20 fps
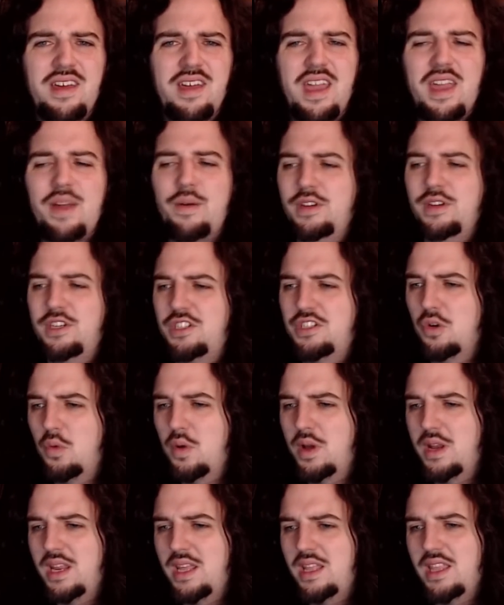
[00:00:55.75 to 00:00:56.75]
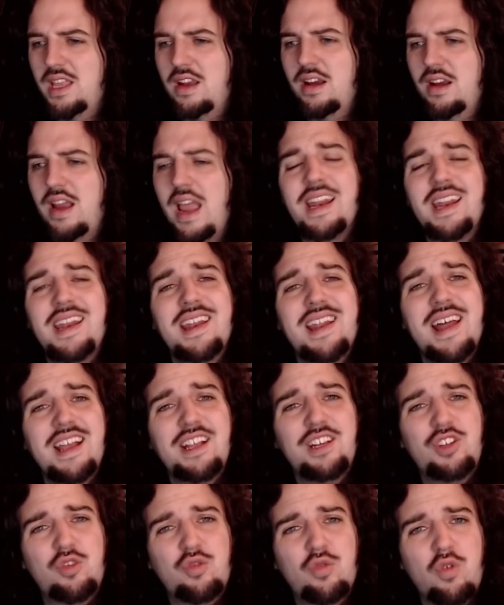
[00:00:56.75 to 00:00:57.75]
And we still went in there, had a
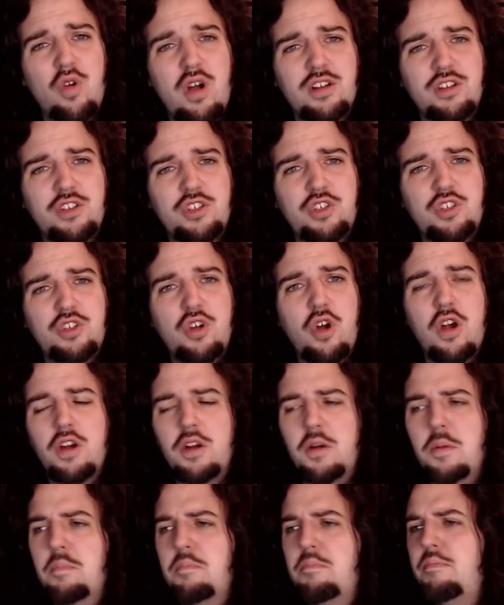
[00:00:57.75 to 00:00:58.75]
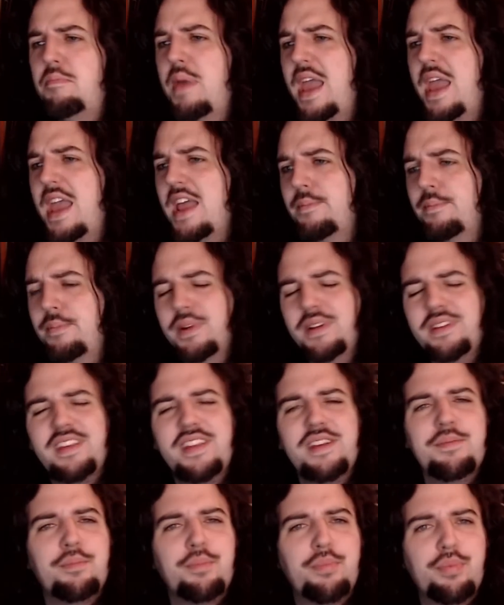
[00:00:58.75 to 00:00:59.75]
nice strong start, bent but
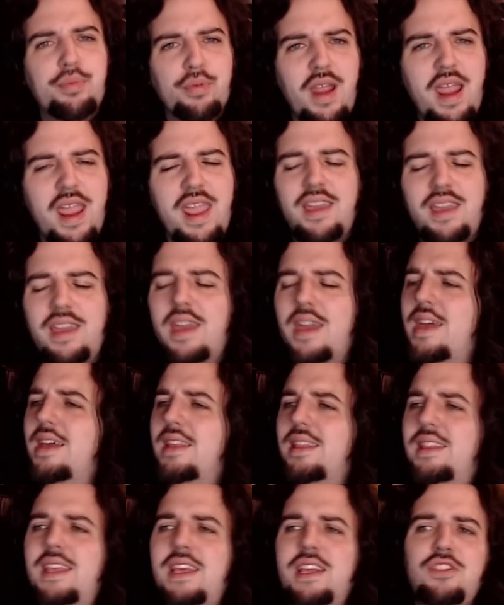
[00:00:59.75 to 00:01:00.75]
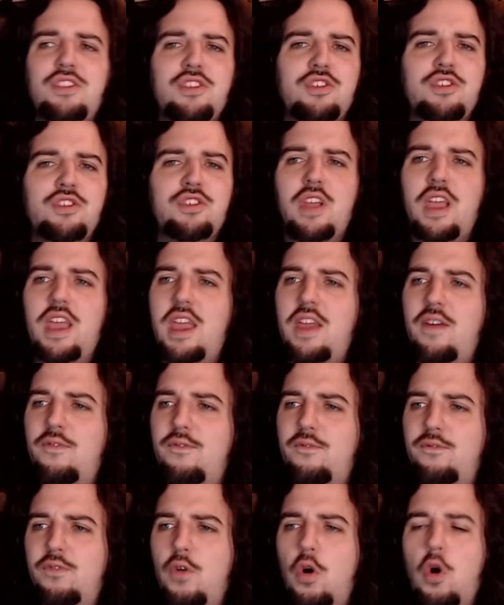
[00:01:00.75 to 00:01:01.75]
didn't break. This is a
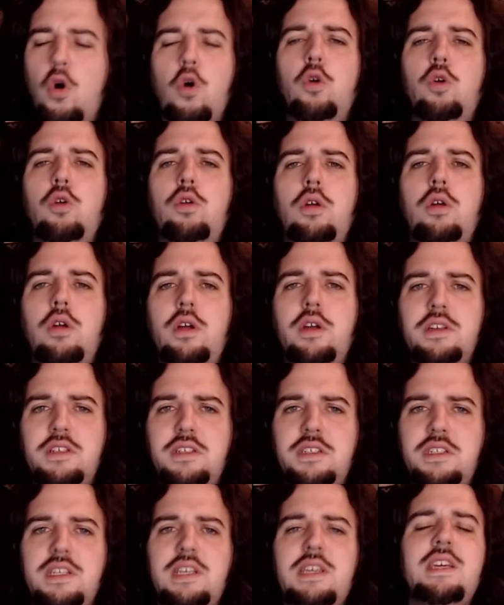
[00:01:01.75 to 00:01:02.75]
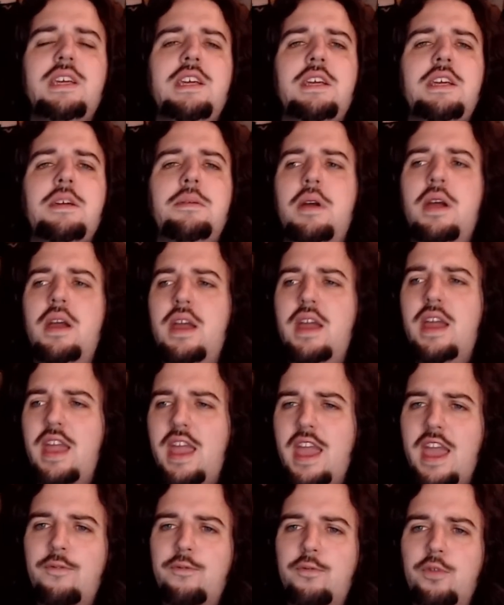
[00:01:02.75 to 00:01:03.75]
full team
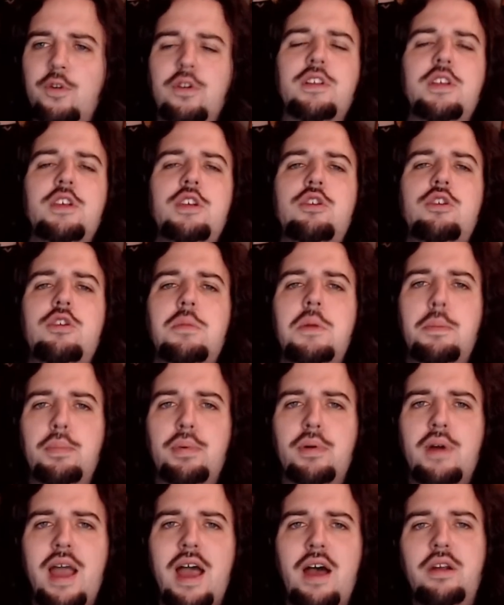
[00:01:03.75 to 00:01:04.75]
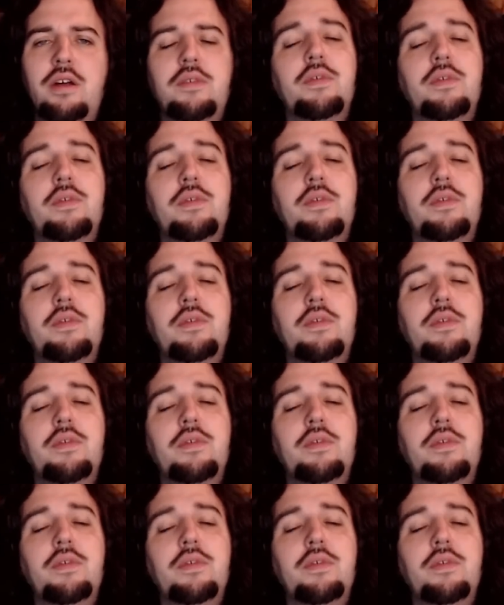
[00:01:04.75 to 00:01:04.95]
effort that you can be proud of.